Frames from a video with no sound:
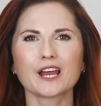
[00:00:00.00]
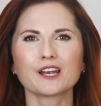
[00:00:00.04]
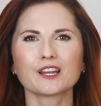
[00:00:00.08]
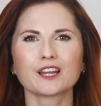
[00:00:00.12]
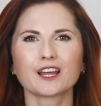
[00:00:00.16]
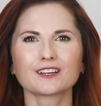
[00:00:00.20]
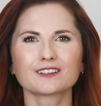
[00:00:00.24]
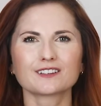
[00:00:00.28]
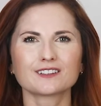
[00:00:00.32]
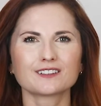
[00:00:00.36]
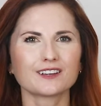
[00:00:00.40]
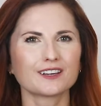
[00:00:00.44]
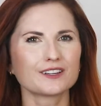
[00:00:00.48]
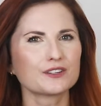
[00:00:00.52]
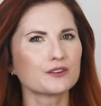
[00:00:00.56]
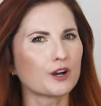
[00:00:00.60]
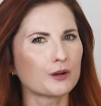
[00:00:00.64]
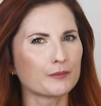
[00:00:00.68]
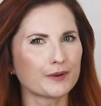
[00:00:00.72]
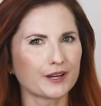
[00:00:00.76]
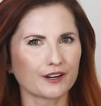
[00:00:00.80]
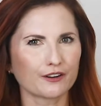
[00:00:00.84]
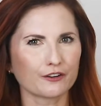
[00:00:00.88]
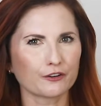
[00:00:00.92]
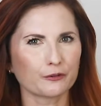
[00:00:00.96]
I'd like to tell you all
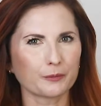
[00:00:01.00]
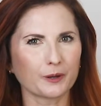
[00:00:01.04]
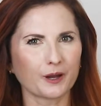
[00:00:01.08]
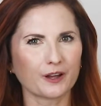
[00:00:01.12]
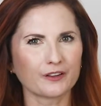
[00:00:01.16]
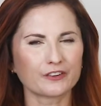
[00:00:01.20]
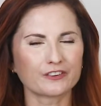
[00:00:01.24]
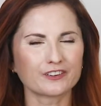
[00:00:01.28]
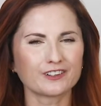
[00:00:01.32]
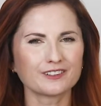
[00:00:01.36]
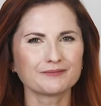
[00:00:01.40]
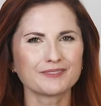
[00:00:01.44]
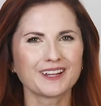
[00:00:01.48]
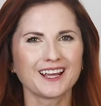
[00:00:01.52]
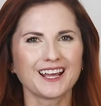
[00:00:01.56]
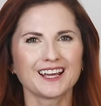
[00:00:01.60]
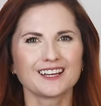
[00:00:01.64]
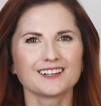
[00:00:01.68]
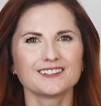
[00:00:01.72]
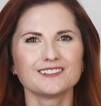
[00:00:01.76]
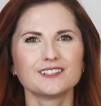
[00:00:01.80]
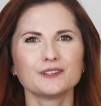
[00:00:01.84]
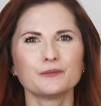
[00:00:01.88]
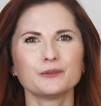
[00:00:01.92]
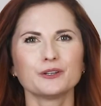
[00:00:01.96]
about our sponsor,
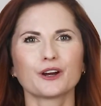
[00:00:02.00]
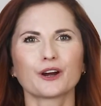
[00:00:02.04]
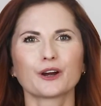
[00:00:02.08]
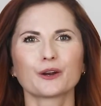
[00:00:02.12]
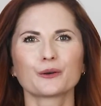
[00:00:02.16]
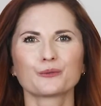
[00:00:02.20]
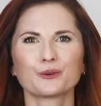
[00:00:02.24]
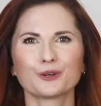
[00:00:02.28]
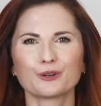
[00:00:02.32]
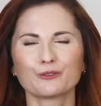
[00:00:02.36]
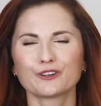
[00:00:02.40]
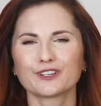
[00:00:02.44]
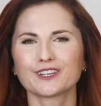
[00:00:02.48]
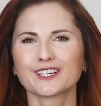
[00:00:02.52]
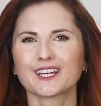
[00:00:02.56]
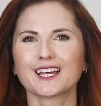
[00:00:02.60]
DBR Roofing.